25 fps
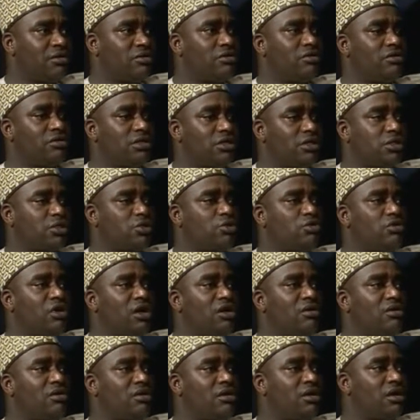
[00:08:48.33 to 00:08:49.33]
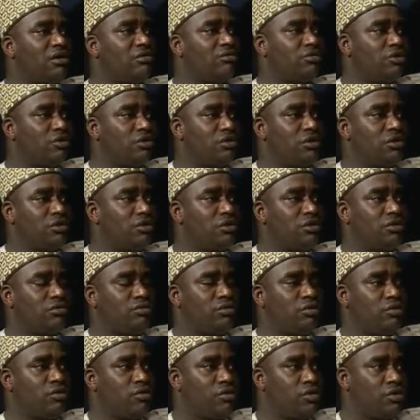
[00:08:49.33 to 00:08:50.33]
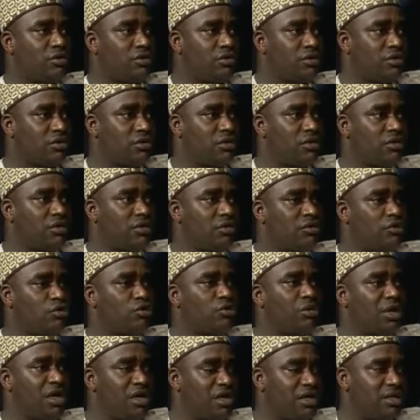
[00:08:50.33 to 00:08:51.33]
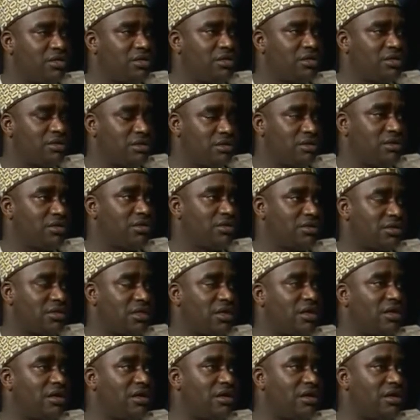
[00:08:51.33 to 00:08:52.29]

to these 244 wards to manage this